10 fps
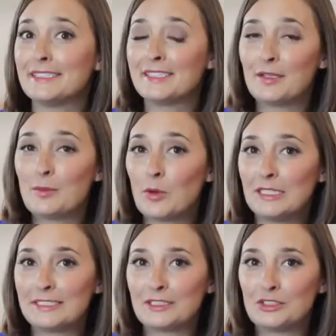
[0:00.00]
still
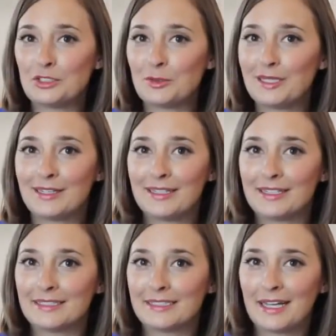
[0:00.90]
moist and chewy on the
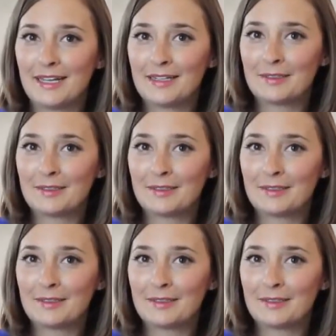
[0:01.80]
inside.